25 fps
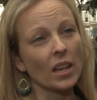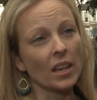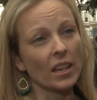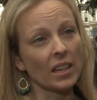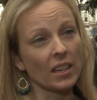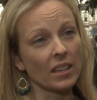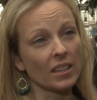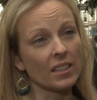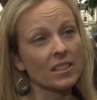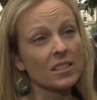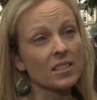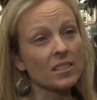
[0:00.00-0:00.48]

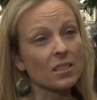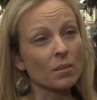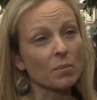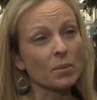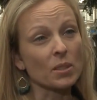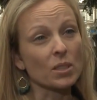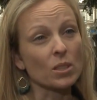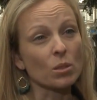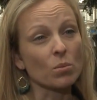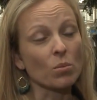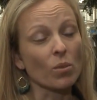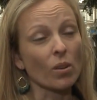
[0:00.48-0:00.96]
It is
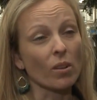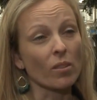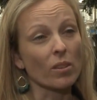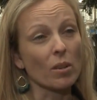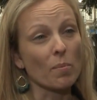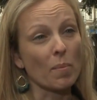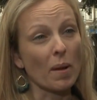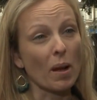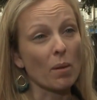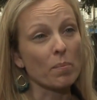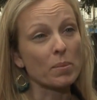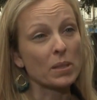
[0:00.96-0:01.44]
something to worry
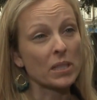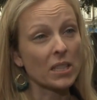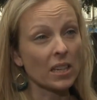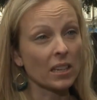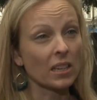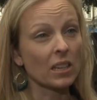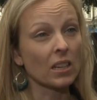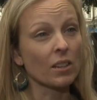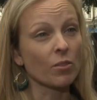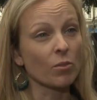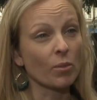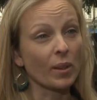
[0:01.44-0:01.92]
about,
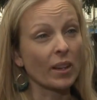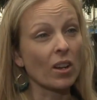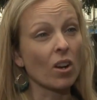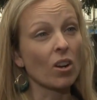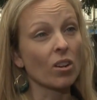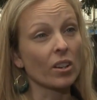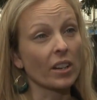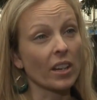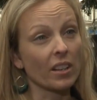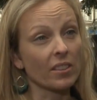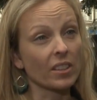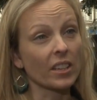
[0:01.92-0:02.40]
particularly if we
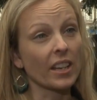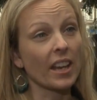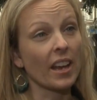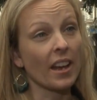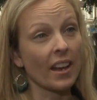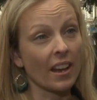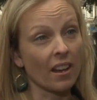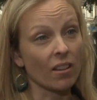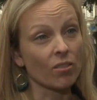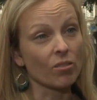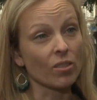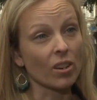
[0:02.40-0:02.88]
can't get the
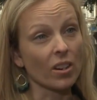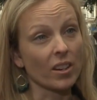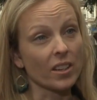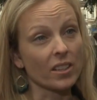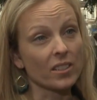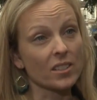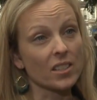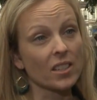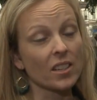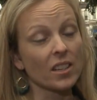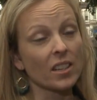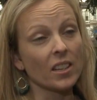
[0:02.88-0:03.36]
care
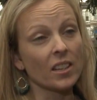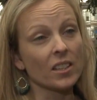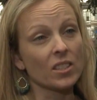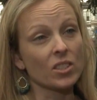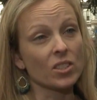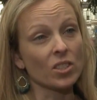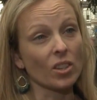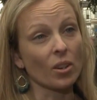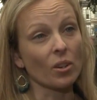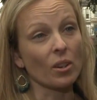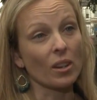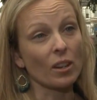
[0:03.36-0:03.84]
right.
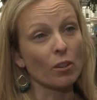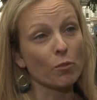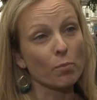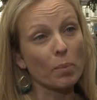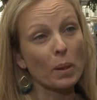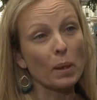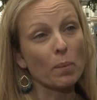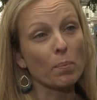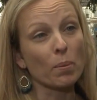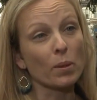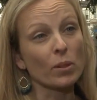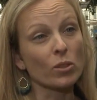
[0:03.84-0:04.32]
So if
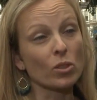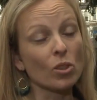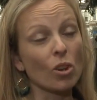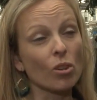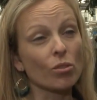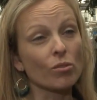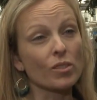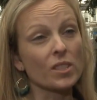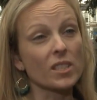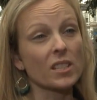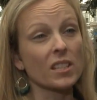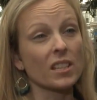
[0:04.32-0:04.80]
people are
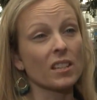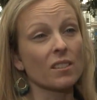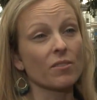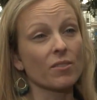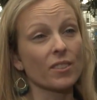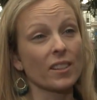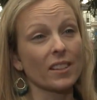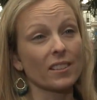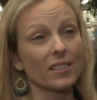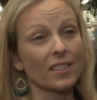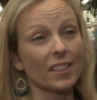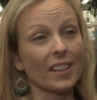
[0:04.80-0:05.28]
not
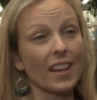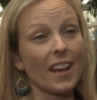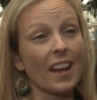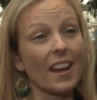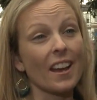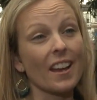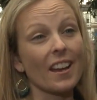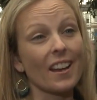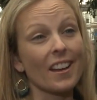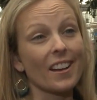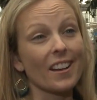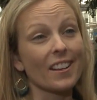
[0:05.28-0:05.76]
receiving the
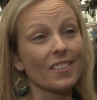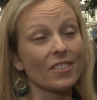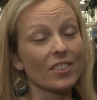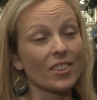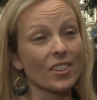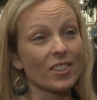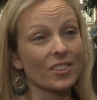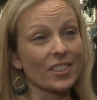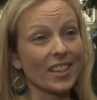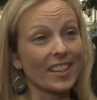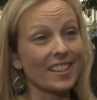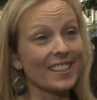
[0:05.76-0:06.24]
care
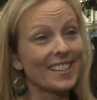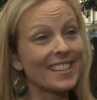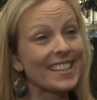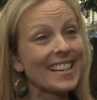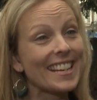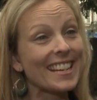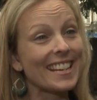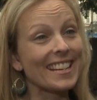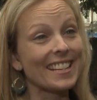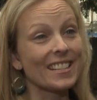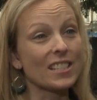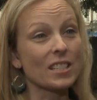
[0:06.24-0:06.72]
that they
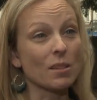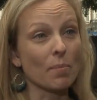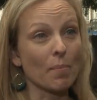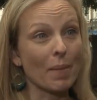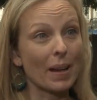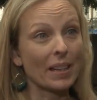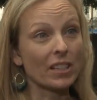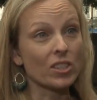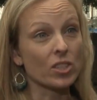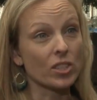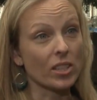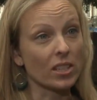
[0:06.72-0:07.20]
need to
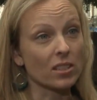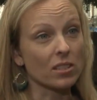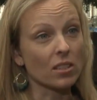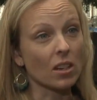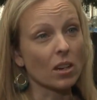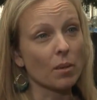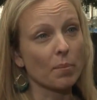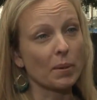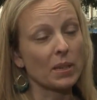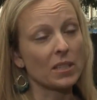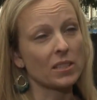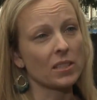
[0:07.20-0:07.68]
manage their
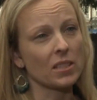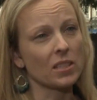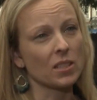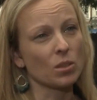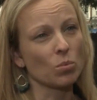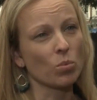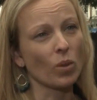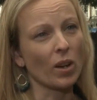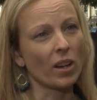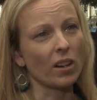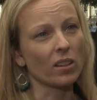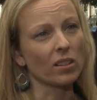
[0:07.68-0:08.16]
diabetes
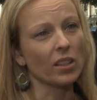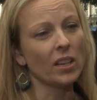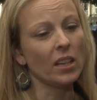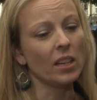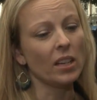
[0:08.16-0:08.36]
well,